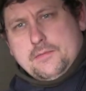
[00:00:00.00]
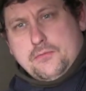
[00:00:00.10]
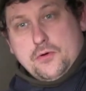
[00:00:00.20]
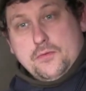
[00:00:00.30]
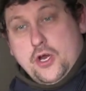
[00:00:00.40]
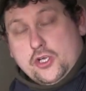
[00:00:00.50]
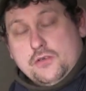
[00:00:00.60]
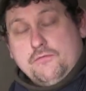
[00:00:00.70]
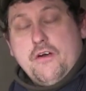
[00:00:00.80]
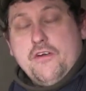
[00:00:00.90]
but they got
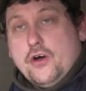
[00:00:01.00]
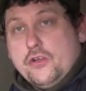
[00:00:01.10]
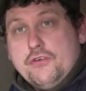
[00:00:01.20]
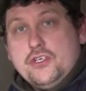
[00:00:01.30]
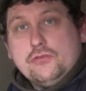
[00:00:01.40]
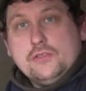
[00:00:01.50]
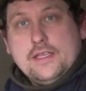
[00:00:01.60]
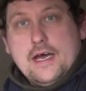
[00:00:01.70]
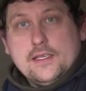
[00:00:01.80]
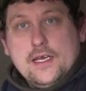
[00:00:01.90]
some very old originals in
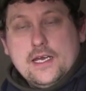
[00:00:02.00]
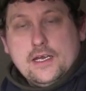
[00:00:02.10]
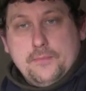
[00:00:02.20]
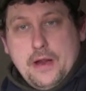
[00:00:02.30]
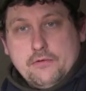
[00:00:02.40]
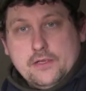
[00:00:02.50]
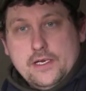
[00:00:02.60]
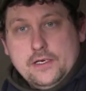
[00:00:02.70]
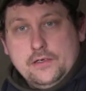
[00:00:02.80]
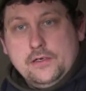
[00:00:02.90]
that lake
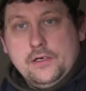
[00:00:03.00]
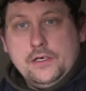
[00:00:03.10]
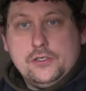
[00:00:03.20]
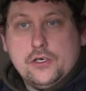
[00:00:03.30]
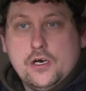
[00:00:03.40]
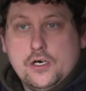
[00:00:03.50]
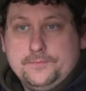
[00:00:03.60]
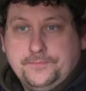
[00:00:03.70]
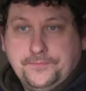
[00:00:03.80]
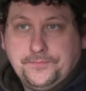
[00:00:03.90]
apparently. So
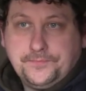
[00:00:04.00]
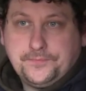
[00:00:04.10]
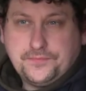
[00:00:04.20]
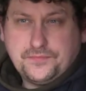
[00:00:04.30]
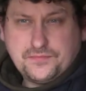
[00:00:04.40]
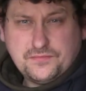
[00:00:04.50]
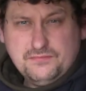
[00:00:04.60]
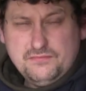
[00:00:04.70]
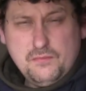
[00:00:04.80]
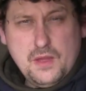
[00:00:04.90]

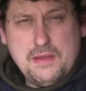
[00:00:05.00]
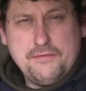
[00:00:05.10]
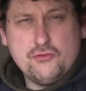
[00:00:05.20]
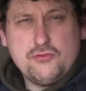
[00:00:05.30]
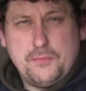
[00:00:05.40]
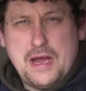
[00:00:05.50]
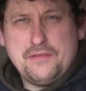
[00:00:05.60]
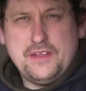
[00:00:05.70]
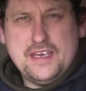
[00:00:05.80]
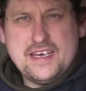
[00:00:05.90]
I mean, for
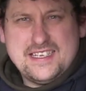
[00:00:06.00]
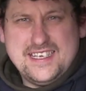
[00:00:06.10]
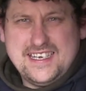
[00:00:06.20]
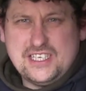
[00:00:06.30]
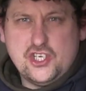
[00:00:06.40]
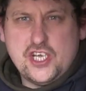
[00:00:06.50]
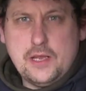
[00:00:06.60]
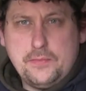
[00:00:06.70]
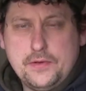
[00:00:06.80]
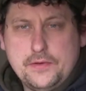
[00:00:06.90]
£100 a year, a ticket's
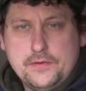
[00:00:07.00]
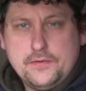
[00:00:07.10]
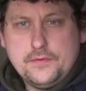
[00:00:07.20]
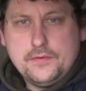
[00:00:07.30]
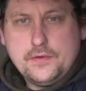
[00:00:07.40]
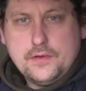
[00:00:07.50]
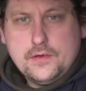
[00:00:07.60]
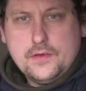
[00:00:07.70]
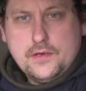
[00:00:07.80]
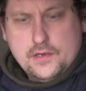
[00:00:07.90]
cheap.
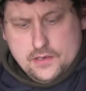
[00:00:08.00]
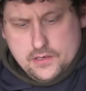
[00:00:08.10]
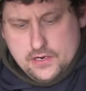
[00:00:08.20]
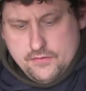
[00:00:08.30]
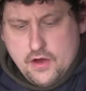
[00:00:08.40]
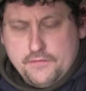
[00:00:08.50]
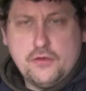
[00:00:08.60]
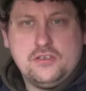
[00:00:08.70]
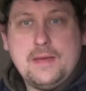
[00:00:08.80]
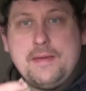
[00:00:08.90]
And you've got a
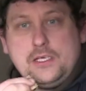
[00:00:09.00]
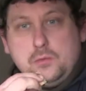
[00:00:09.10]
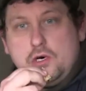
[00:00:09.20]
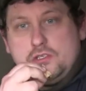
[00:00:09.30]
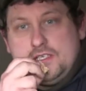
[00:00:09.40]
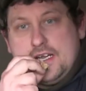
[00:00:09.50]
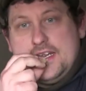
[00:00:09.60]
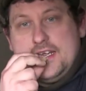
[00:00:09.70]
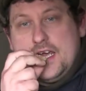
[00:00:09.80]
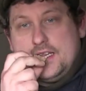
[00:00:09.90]
few Cemex waters down
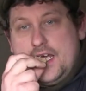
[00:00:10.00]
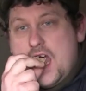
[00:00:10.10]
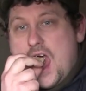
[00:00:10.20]
in Yearly.